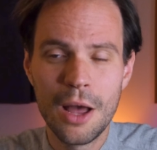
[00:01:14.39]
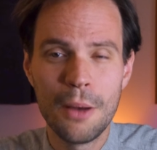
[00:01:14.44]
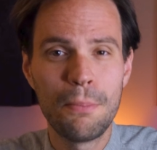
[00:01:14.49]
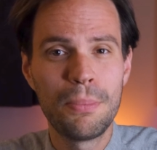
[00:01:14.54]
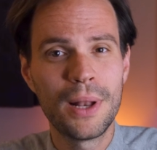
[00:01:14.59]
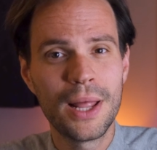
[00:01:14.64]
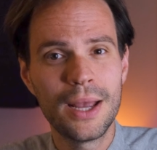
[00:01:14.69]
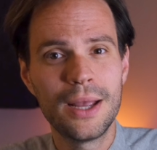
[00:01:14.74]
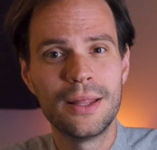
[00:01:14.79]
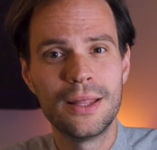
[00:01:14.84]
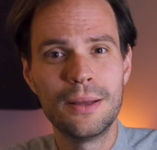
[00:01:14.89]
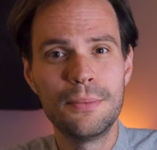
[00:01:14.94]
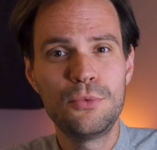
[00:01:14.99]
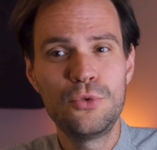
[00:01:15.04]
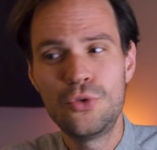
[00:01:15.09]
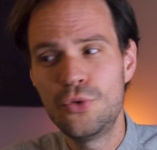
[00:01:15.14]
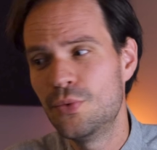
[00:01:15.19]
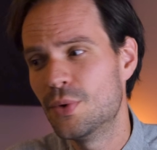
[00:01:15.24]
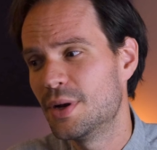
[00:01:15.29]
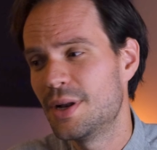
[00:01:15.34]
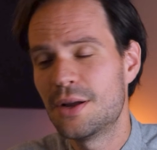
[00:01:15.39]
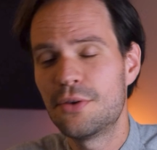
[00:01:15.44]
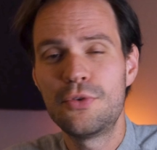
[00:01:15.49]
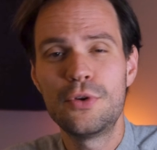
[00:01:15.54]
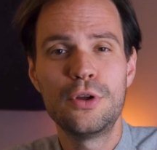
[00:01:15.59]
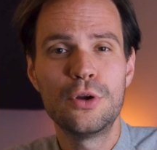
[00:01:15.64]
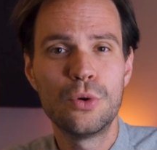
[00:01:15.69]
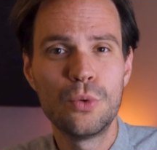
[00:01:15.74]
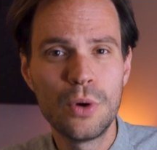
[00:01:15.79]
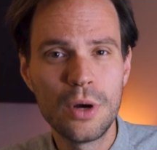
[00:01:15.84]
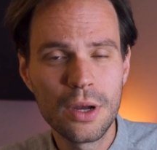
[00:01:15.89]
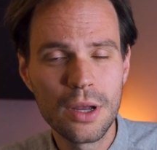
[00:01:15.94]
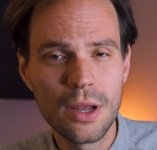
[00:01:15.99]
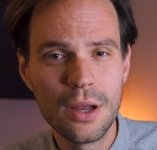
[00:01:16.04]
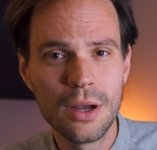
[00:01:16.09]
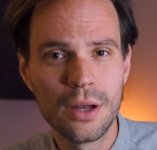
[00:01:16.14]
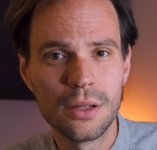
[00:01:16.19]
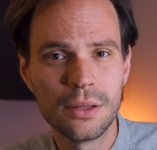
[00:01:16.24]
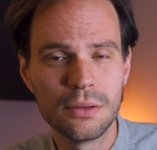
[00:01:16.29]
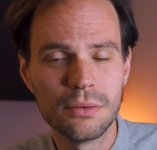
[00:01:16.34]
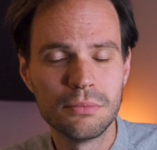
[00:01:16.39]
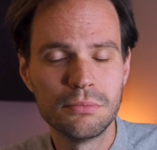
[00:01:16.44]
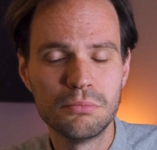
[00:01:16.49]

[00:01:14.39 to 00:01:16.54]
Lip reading: apply them to whatever you're working on.